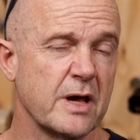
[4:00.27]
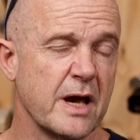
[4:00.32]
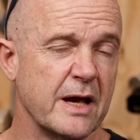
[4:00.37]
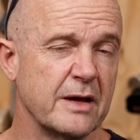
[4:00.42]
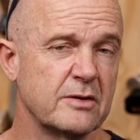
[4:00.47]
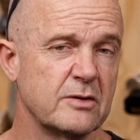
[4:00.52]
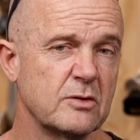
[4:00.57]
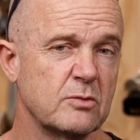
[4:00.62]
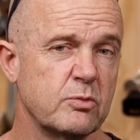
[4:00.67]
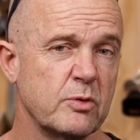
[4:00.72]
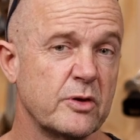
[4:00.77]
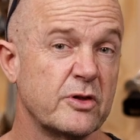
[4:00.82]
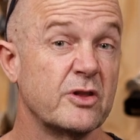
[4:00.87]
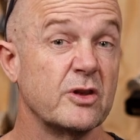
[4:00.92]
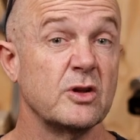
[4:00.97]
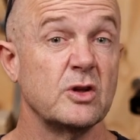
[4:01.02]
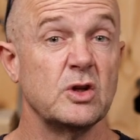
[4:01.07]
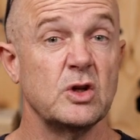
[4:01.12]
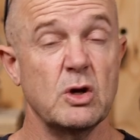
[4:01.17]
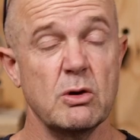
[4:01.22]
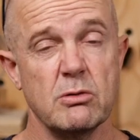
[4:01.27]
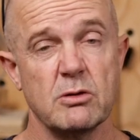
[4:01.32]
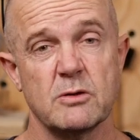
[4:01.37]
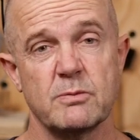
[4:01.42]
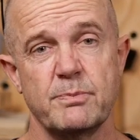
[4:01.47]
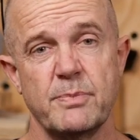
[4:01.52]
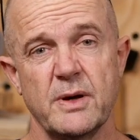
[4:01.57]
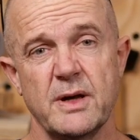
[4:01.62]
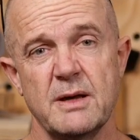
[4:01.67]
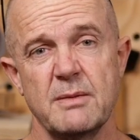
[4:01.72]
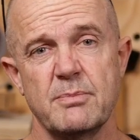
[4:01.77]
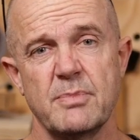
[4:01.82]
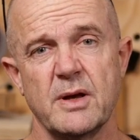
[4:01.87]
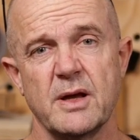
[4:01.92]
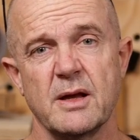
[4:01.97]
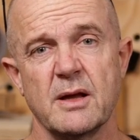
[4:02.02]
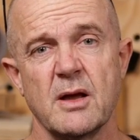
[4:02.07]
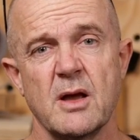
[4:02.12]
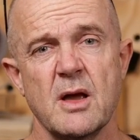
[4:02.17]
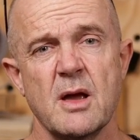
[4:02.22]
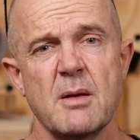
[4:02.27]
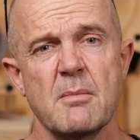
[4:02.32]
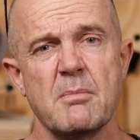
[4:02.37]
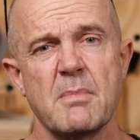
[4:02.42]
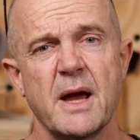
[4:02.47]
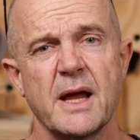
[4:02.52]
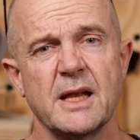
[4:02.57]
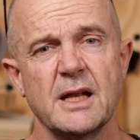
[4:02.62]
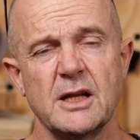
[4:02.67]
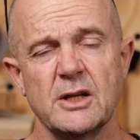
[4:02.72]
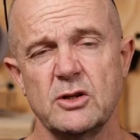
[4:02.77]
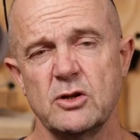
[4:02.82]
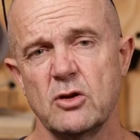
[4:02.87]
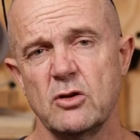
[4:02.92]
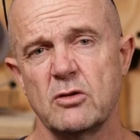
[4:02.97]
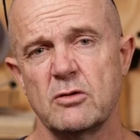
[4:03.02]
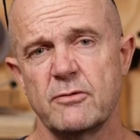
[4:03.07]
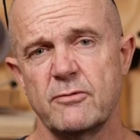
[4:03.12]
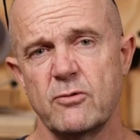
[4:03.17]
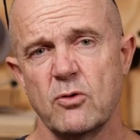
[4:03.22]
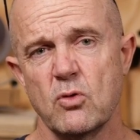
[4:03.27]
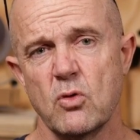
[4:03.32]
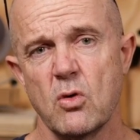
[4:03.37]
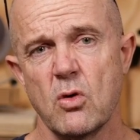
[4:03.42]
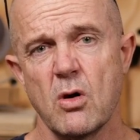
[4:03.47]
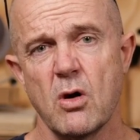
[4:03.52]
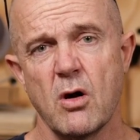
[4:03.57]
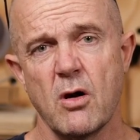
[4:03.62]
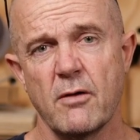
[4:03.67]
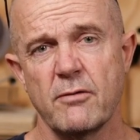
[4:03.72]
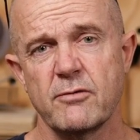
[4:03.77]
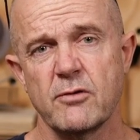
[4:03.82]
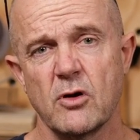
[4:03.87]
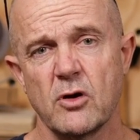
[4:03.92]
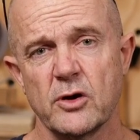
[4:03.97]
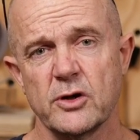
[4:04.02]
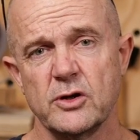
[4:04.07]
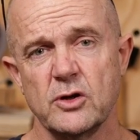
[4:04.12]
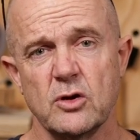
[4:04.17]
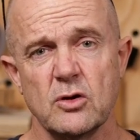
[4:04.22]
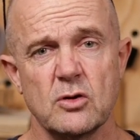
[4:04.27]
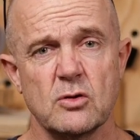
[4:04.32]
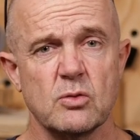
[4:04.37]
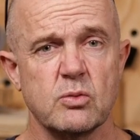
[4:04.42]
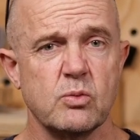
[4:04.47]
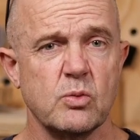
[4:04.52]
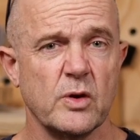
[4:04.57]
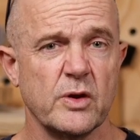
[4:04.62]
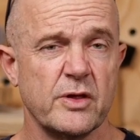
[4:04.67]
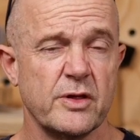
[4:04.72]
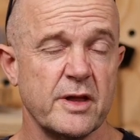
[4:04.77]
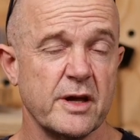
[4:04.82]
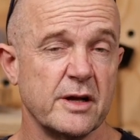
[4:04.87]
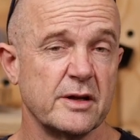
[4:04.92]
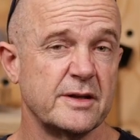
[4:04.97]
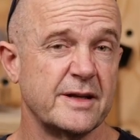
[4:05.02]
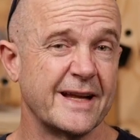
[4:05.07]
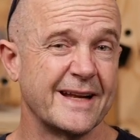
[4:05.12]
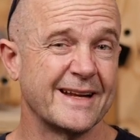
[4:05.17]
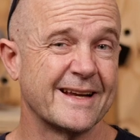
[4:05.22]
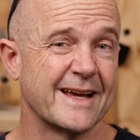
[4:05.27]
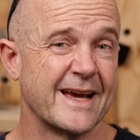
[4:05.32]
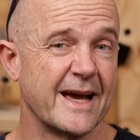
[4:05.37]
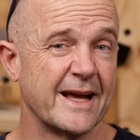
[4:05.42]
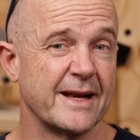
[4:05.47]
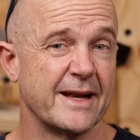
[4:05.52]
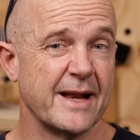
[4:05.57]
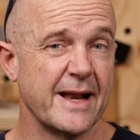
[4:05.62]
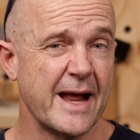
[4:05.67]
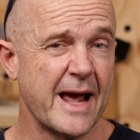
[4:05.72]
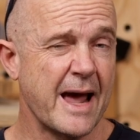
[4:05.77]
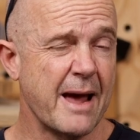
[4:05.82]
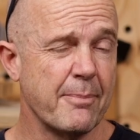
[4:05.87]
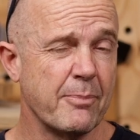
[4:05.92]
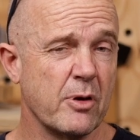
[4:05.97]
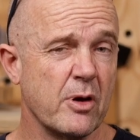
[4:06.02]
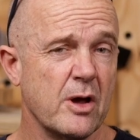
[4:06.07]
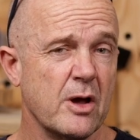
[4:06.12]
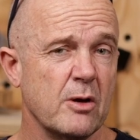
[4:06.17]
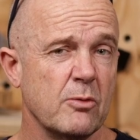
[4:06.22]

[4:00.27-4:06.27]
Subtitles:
cases, with the USB being mainly used for offline use with their dedicated app,